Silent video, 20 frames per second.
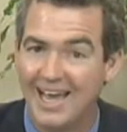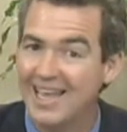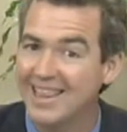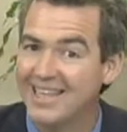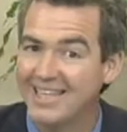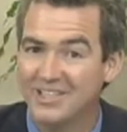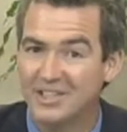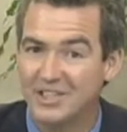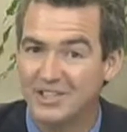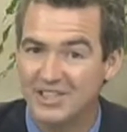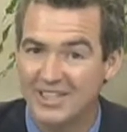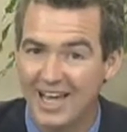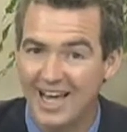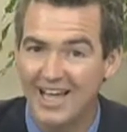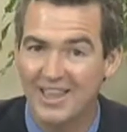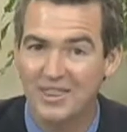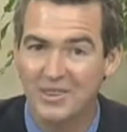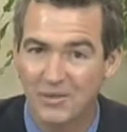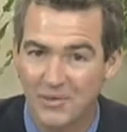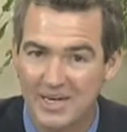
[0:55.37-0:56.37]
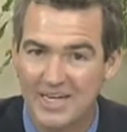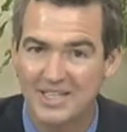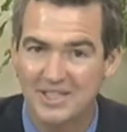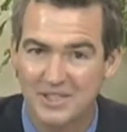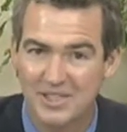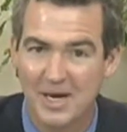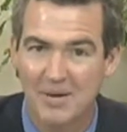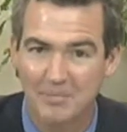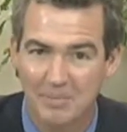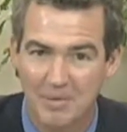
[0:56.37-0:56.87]
And this is not 3
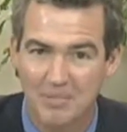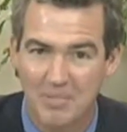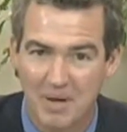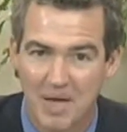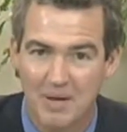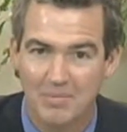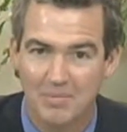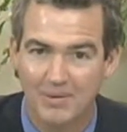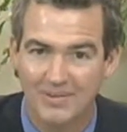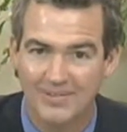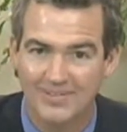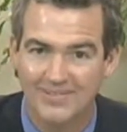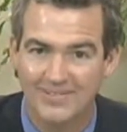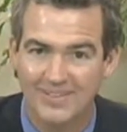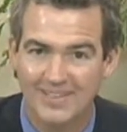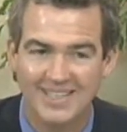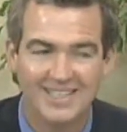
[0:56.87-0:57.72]
separate people.